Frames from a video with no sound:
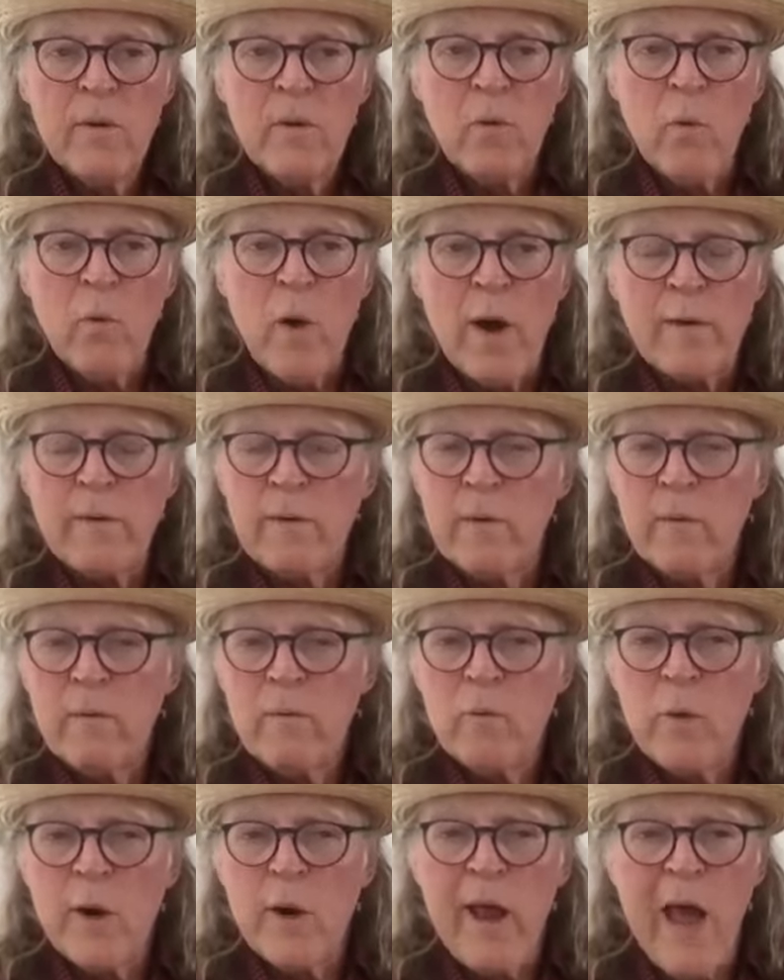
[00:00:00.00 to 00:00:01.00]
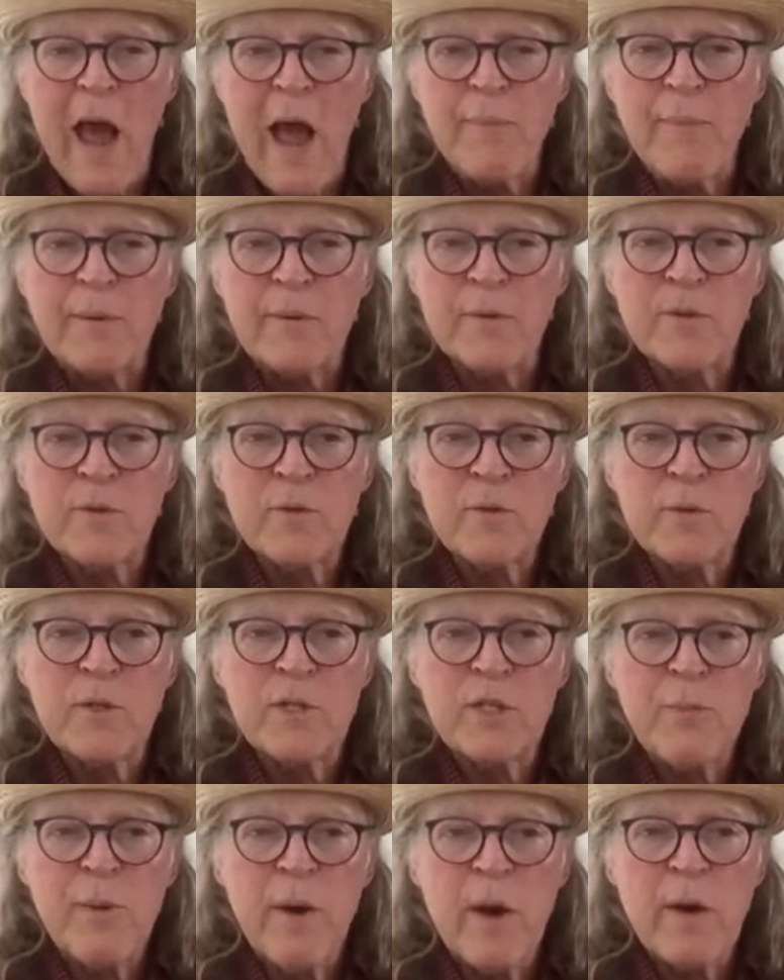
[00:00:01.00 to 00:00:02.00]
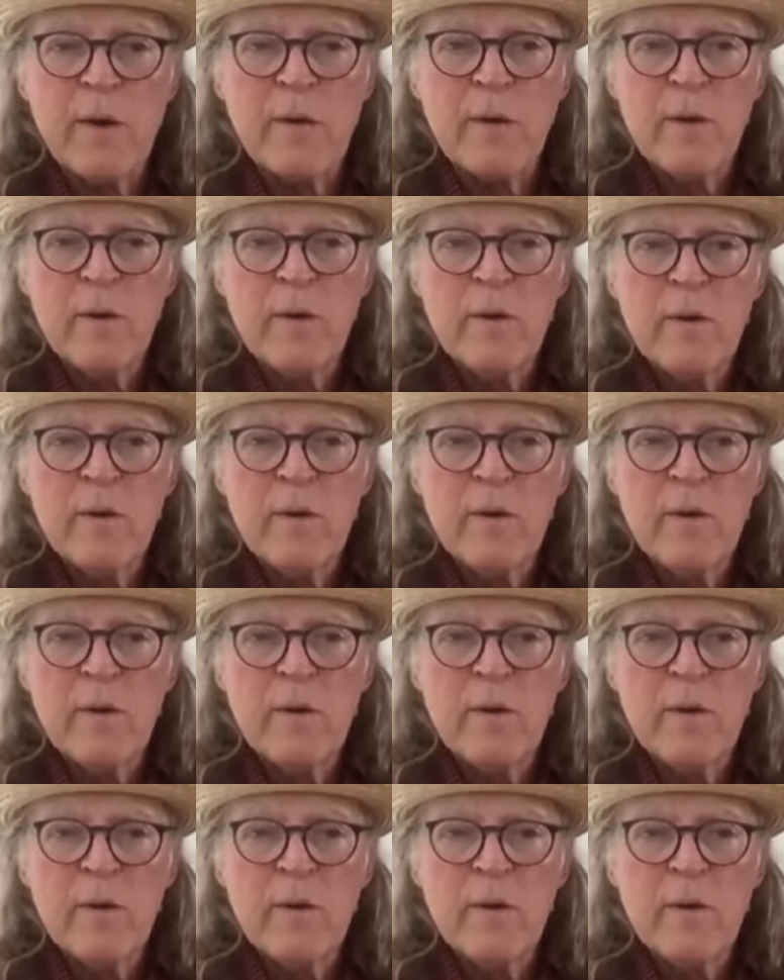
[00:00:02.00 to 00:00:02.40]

what what happens with spirit.